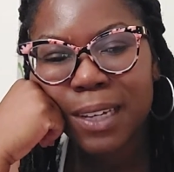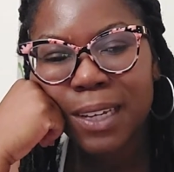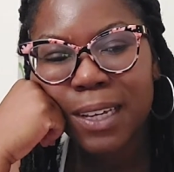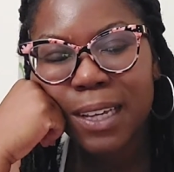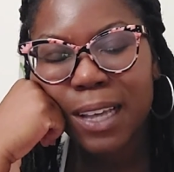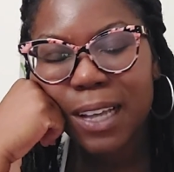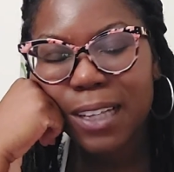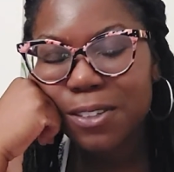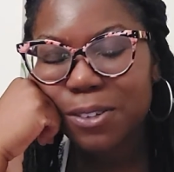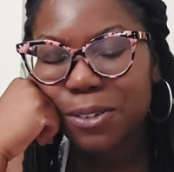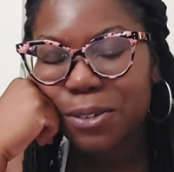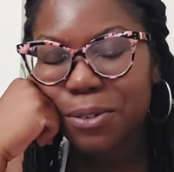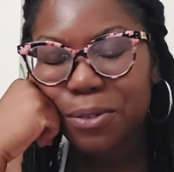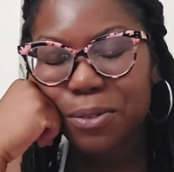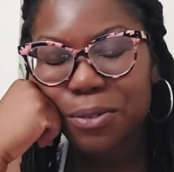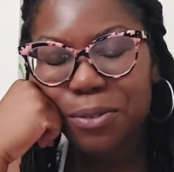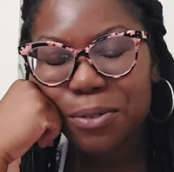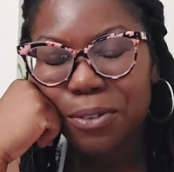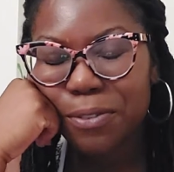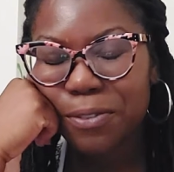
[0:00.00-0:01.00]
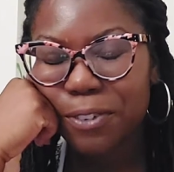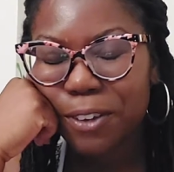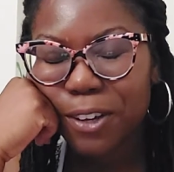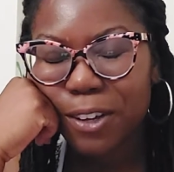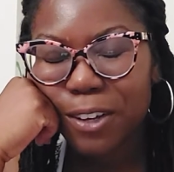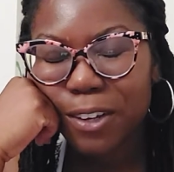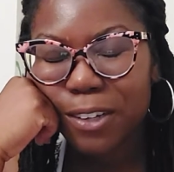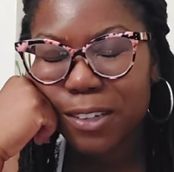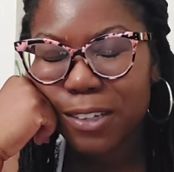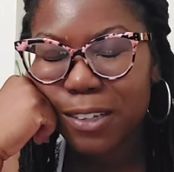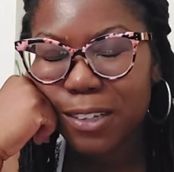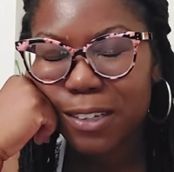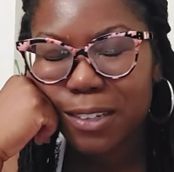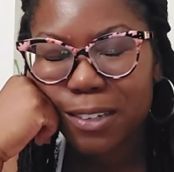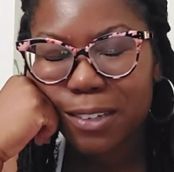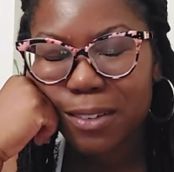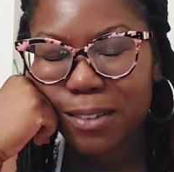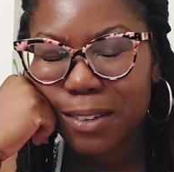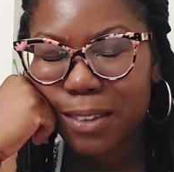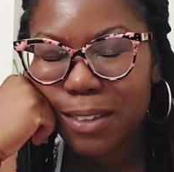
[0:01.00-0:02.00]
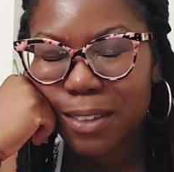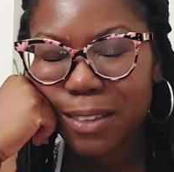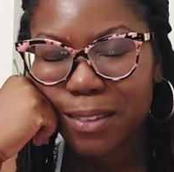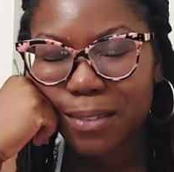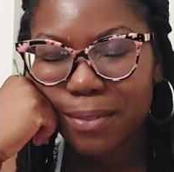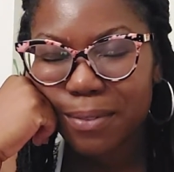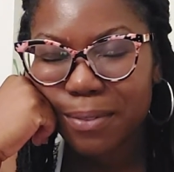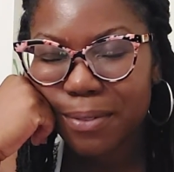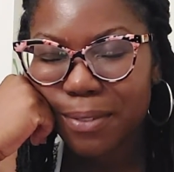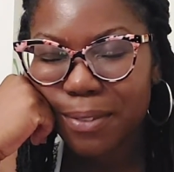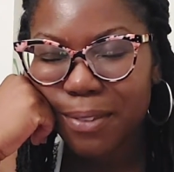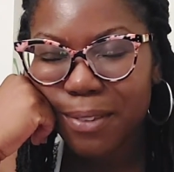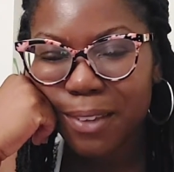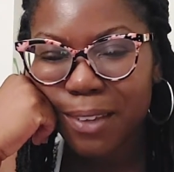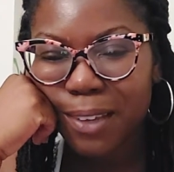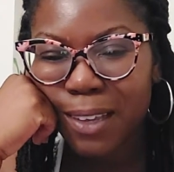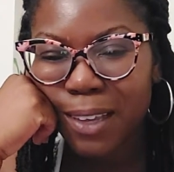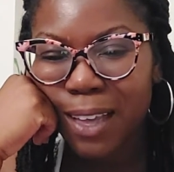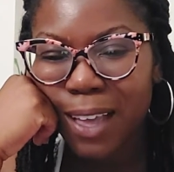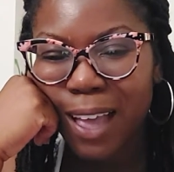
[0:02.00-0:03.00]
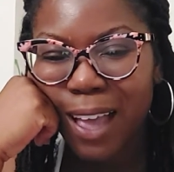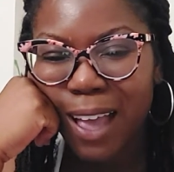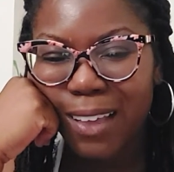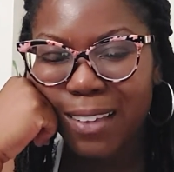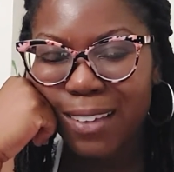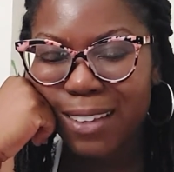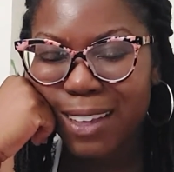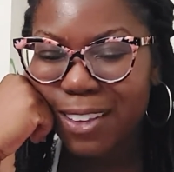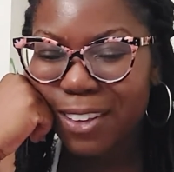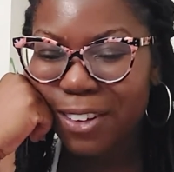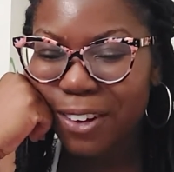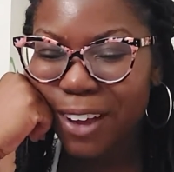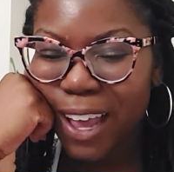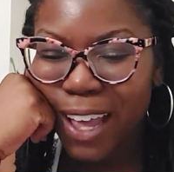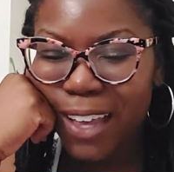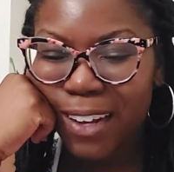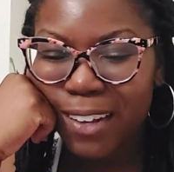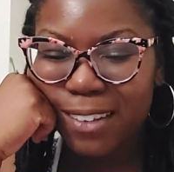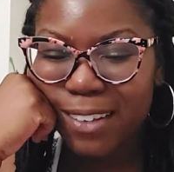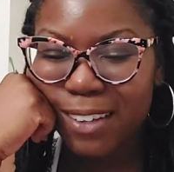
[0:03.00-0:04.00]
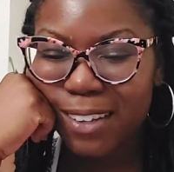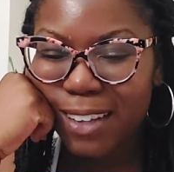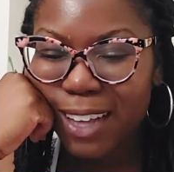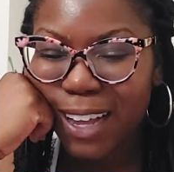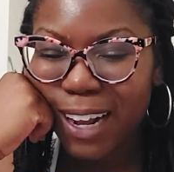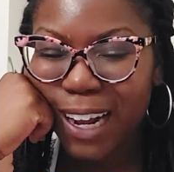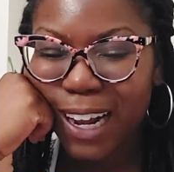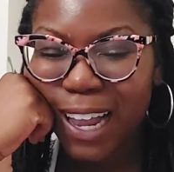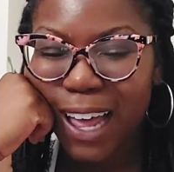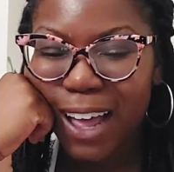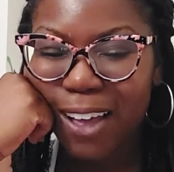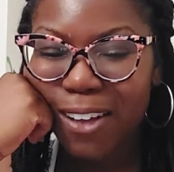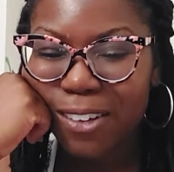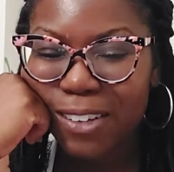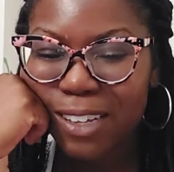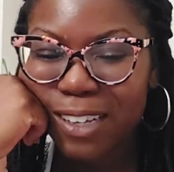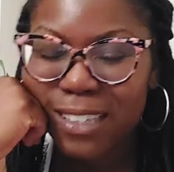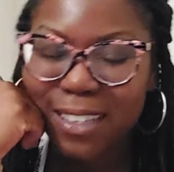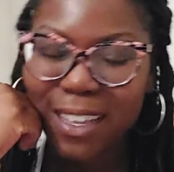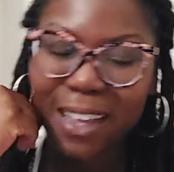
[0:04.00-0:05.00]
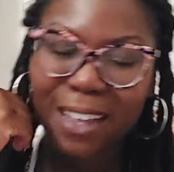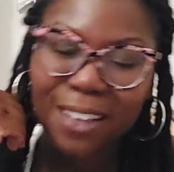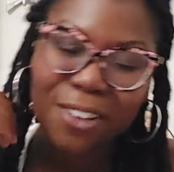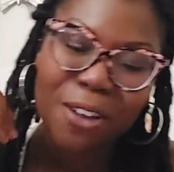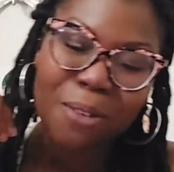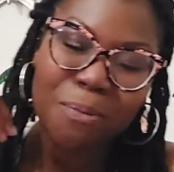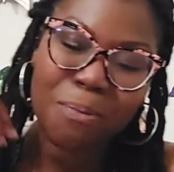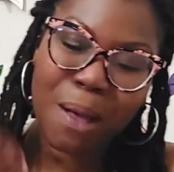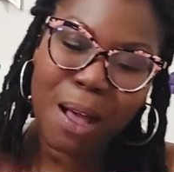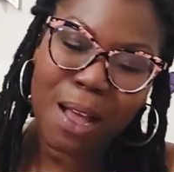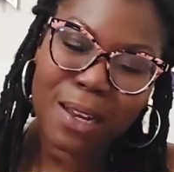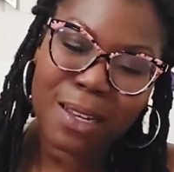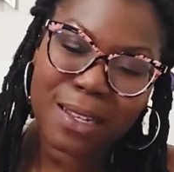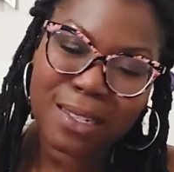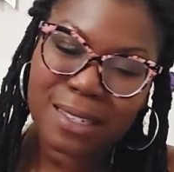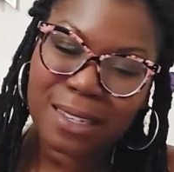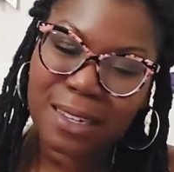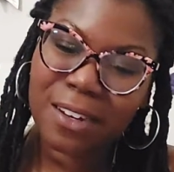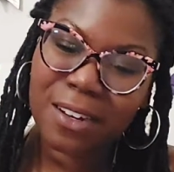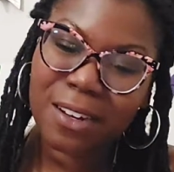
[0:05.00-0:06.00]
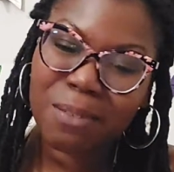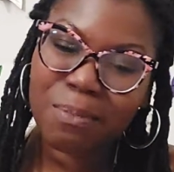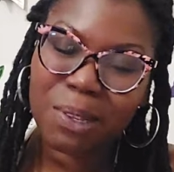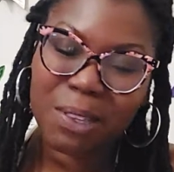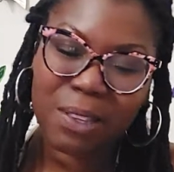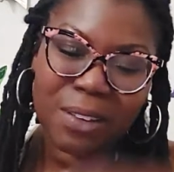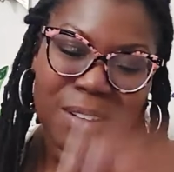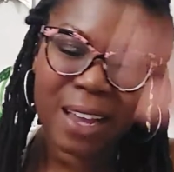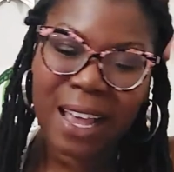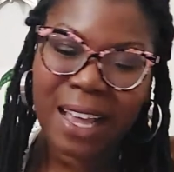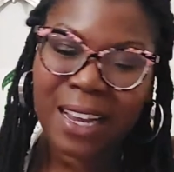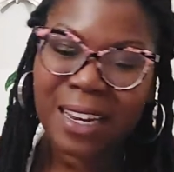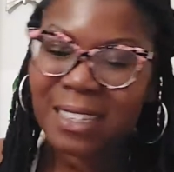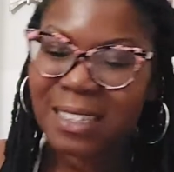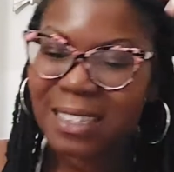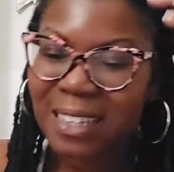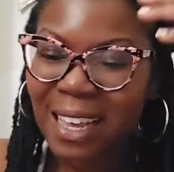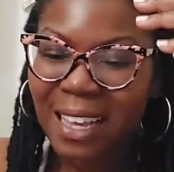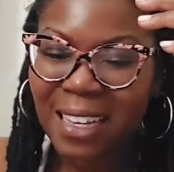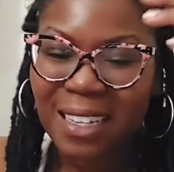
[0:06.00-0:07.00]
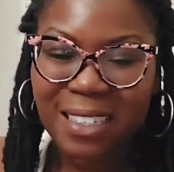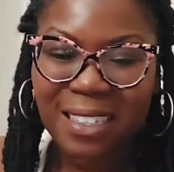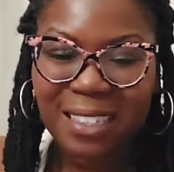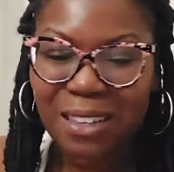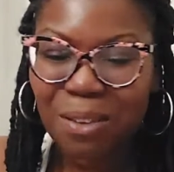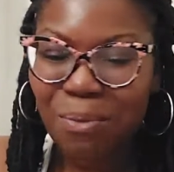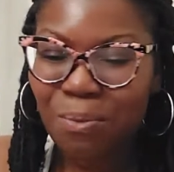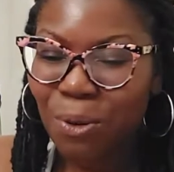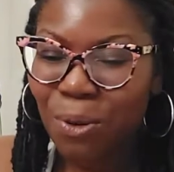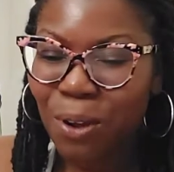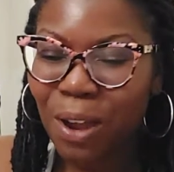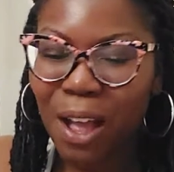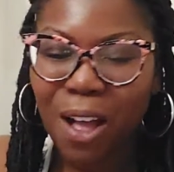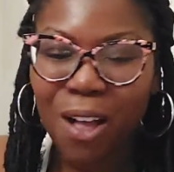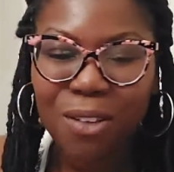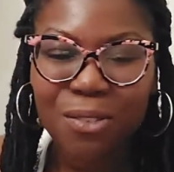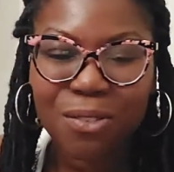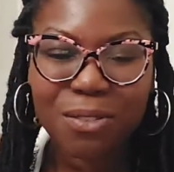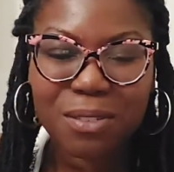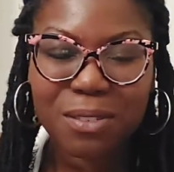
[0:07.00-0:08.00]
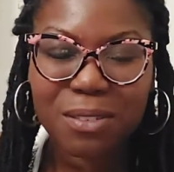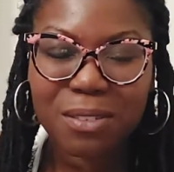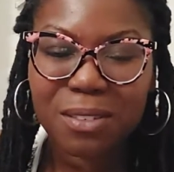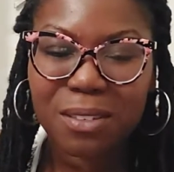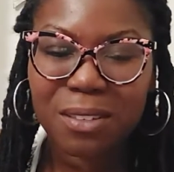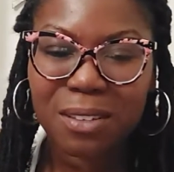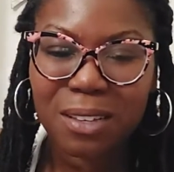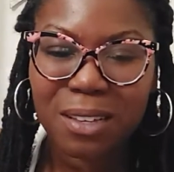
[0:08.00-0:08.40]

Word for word: Cancer, who the fuck are you dealing with? It's like their head is in the cloud. It's like their body's here, but their head is like somewhere else.